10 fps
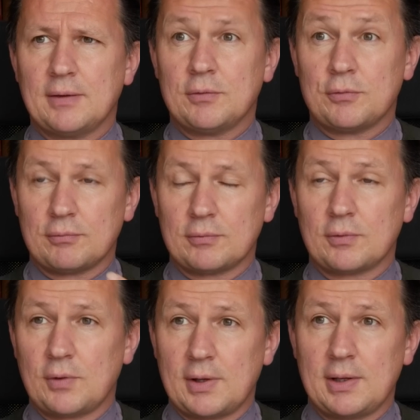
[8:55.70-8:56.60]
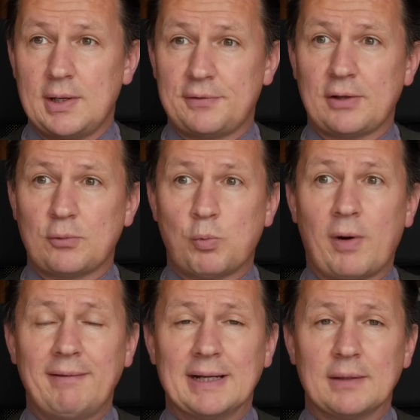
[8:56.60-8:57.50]
was in a sense
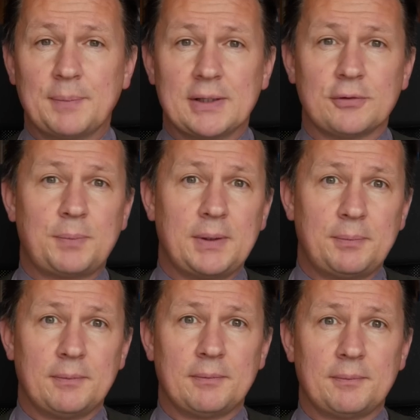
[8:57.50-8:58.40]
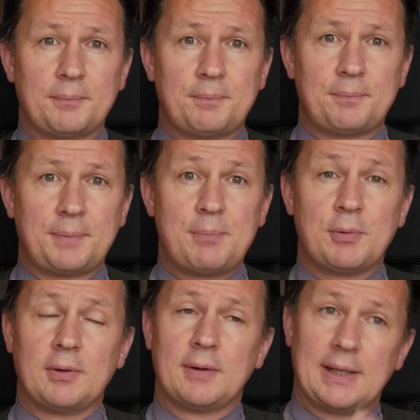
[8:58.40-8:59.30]
worrying, because
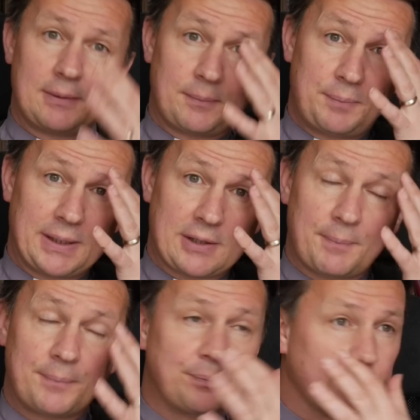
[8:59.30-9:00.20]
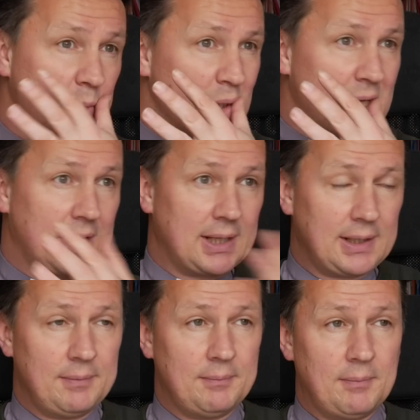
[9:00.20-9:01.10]
people had picked up
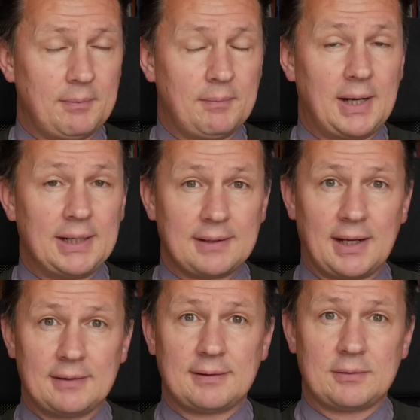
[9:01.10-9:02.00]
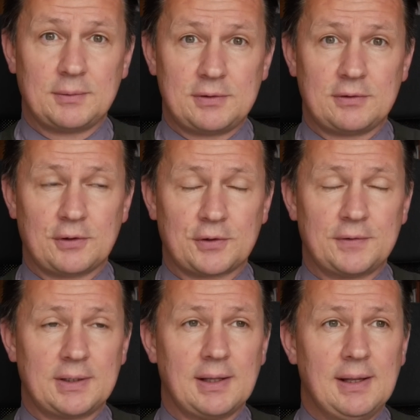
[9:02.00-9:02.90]
in my diocese, which is Oxford,